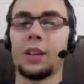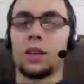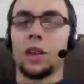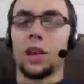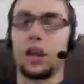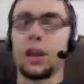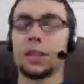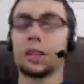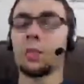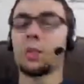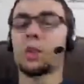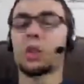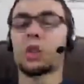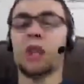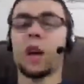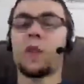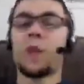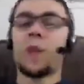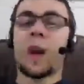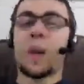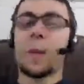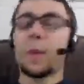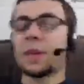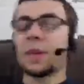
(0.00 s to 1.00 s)
like, some
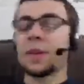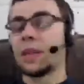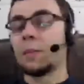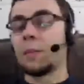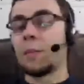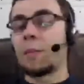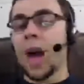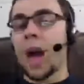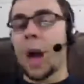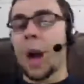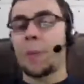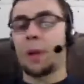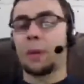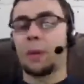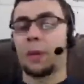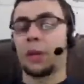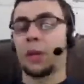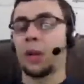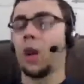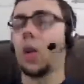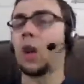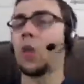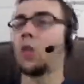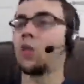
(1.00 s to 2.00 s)
stuff happens in the map, and I'm
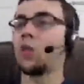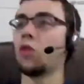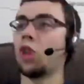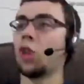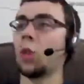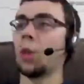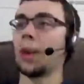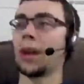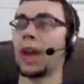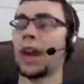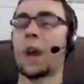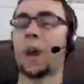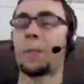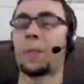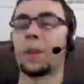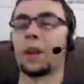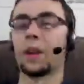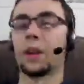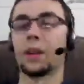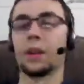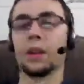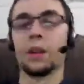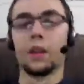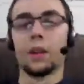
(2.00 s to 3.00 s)
like, oh, cool, what happened?
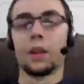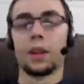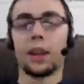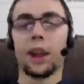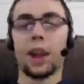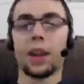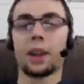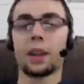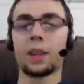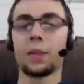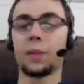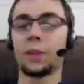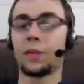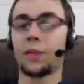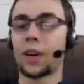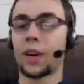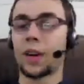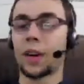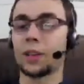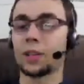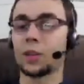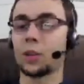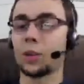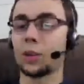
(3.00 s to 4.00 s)
And I completely
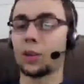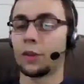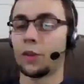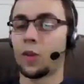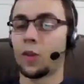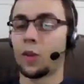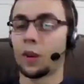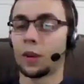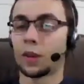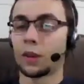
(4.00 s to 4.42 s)
forgot to go in the fort.